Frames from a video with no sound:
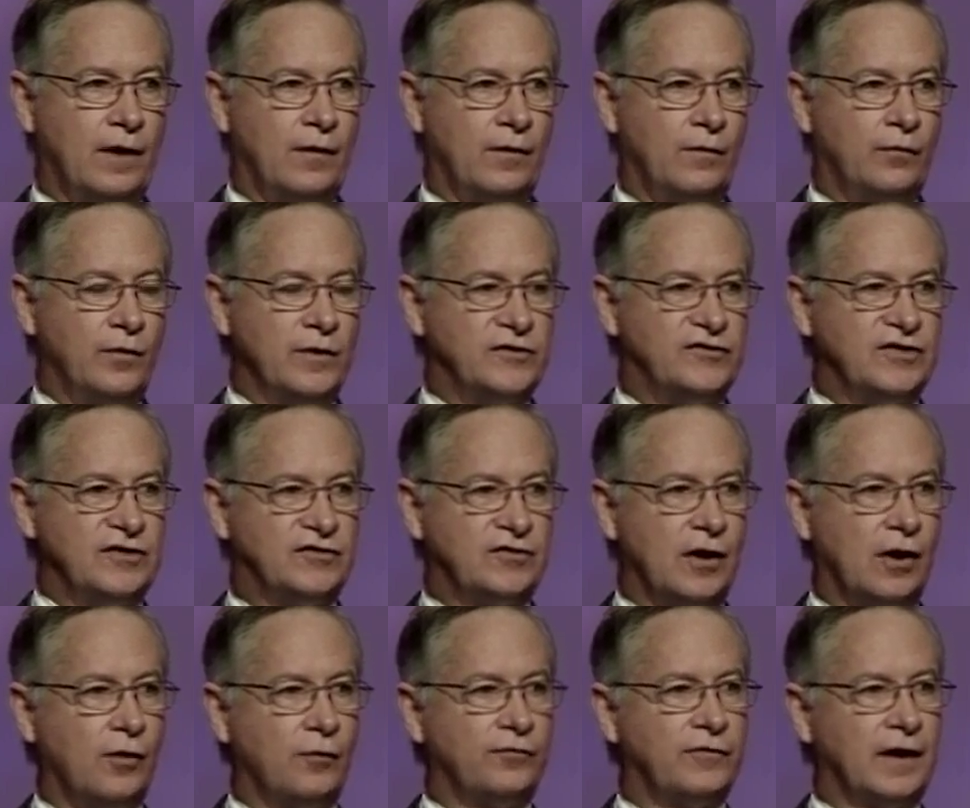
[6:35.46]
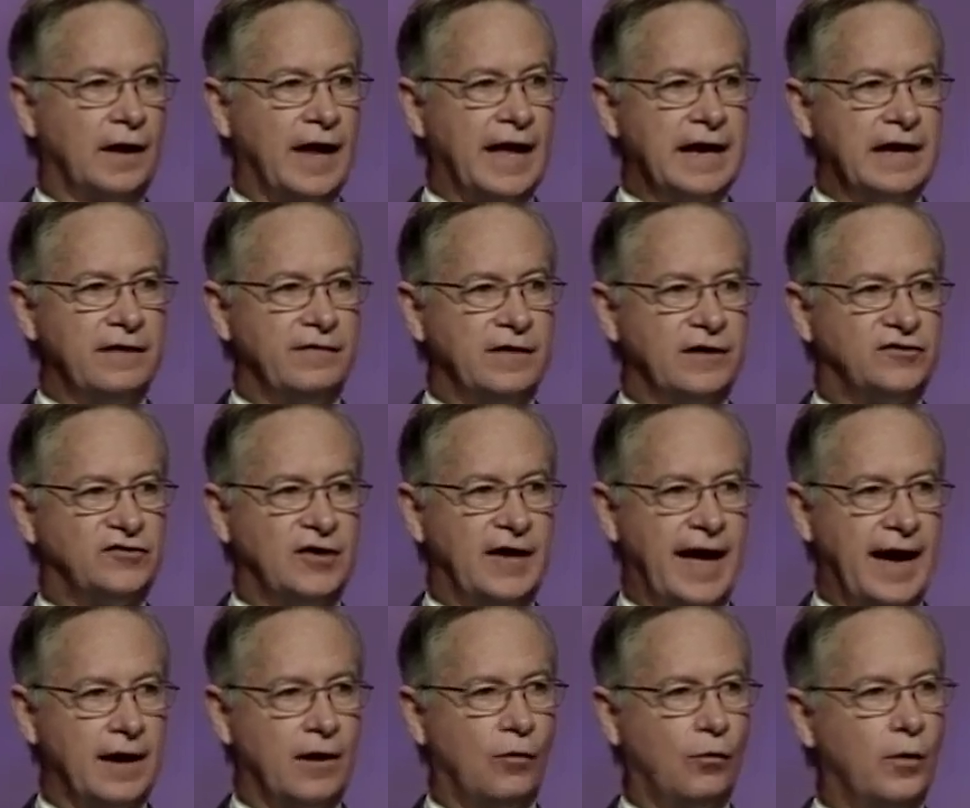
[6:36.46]
when she told the lady that she
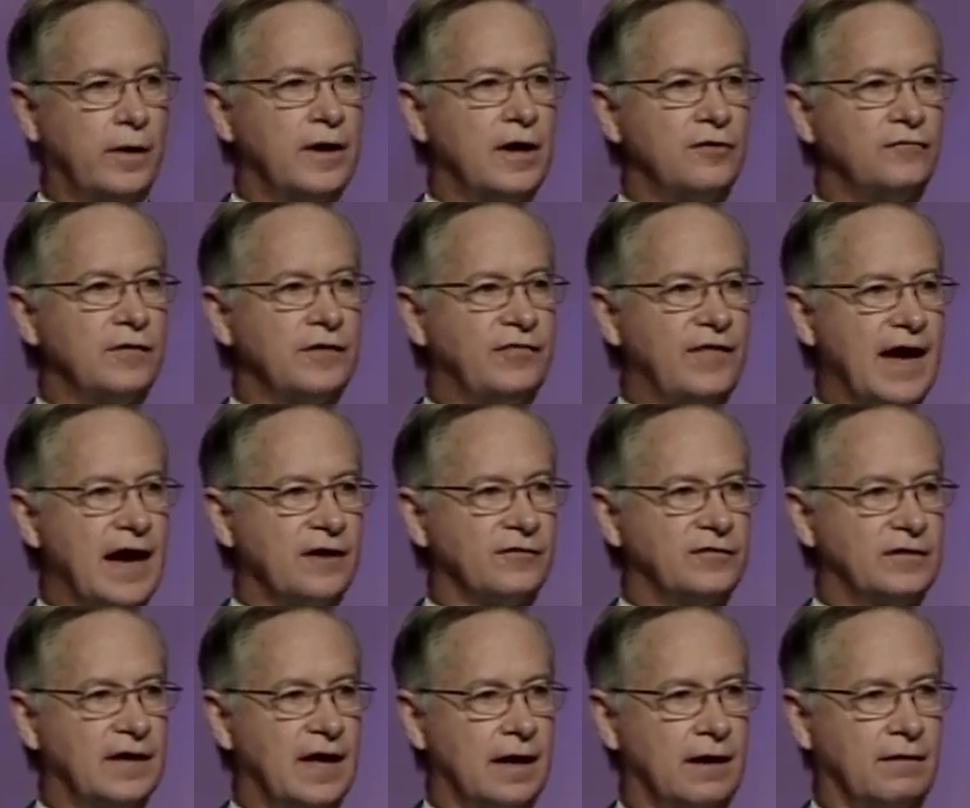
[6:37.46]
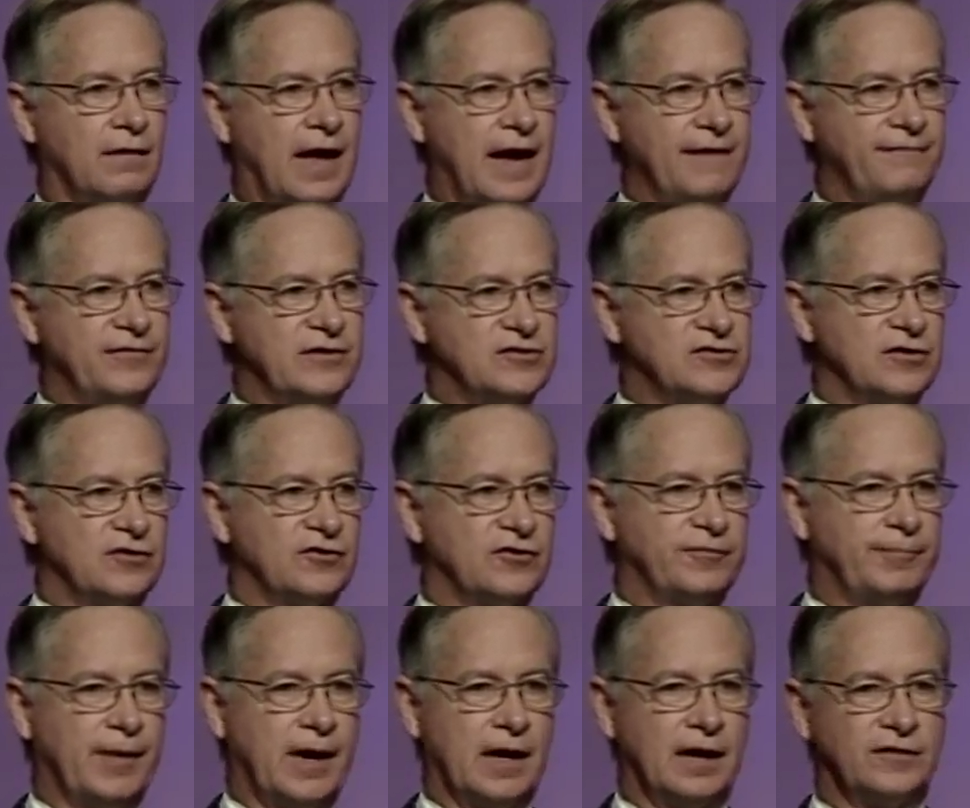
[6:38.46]
had a $100,000 life insurance
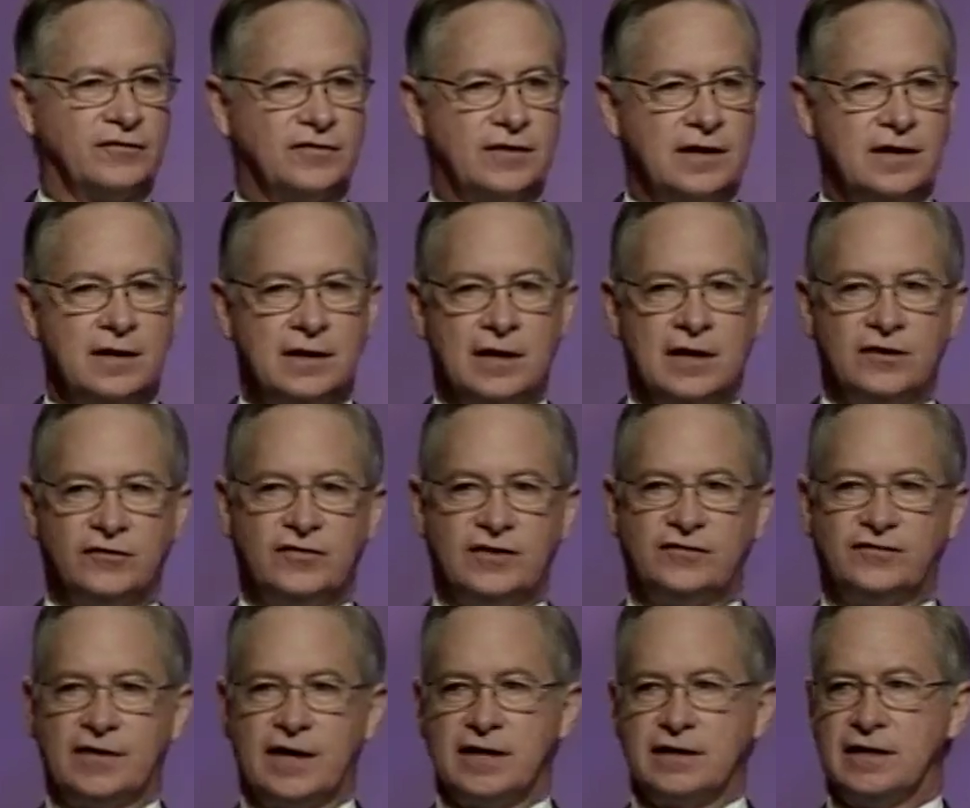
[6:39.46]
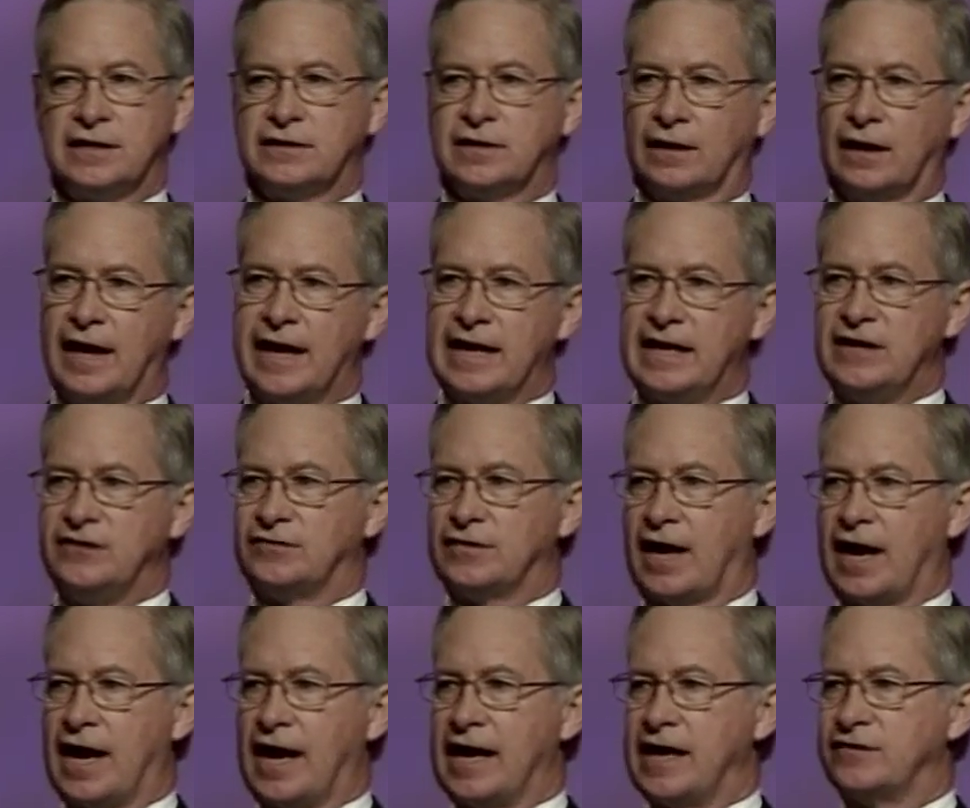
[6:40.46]
policy, she said that the lady's
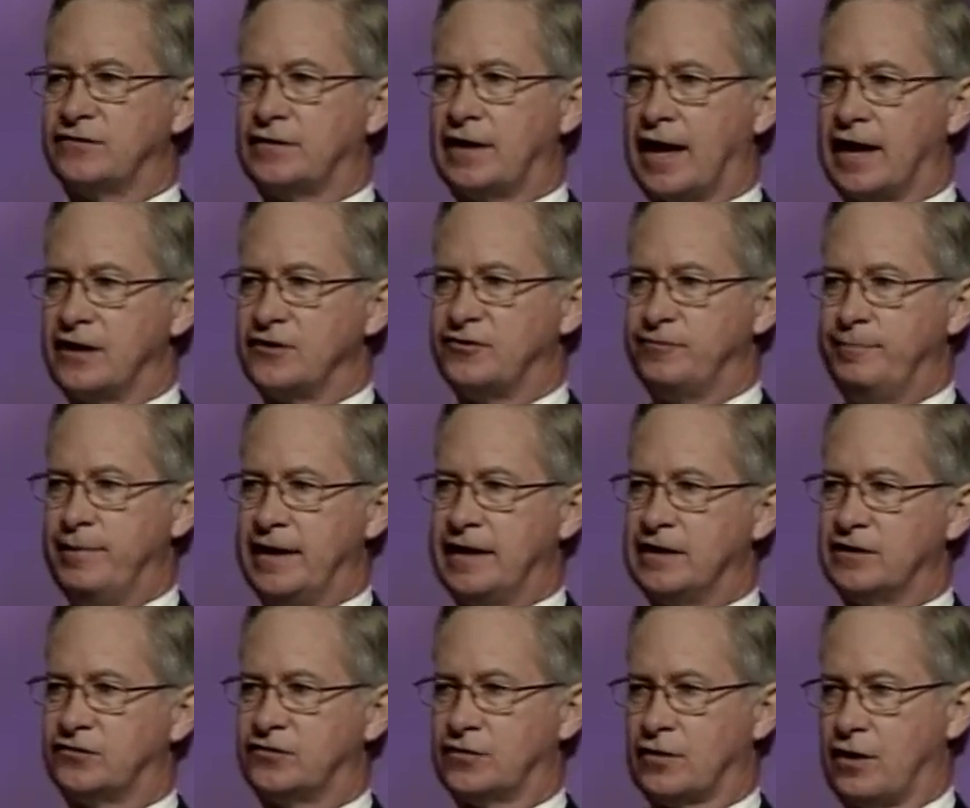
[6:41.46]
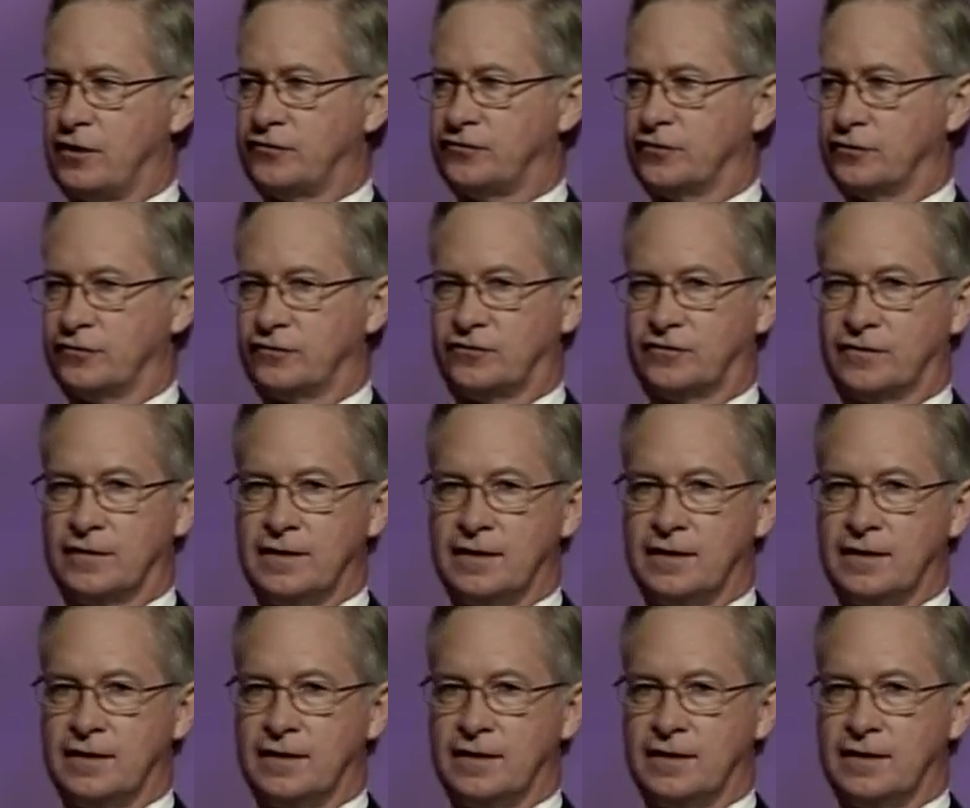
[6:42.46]
eyes got as big as saucers.